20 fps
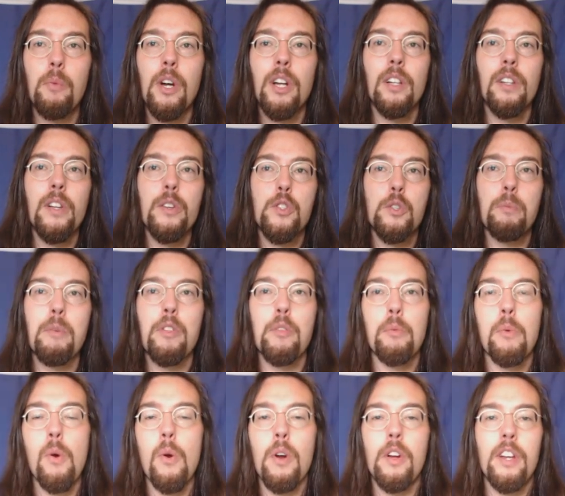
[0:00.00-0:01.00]
what Elizabeth
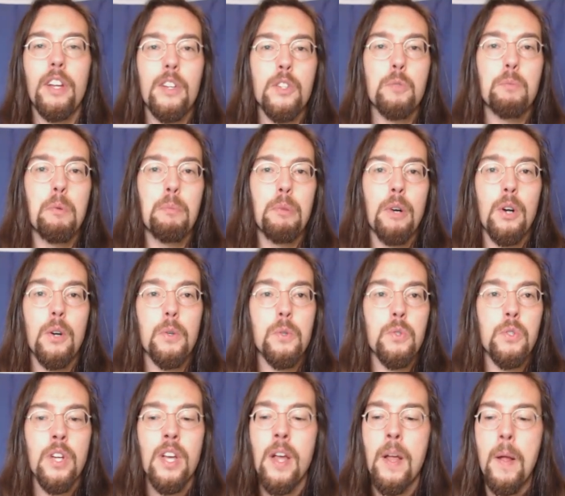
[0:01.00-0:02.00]
Warren has
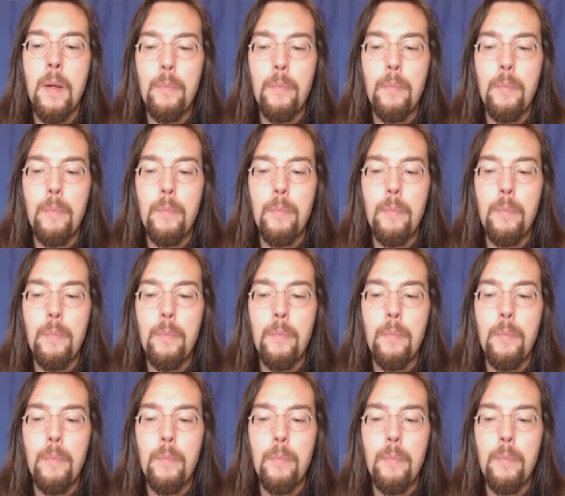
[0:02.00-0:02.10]
proposed.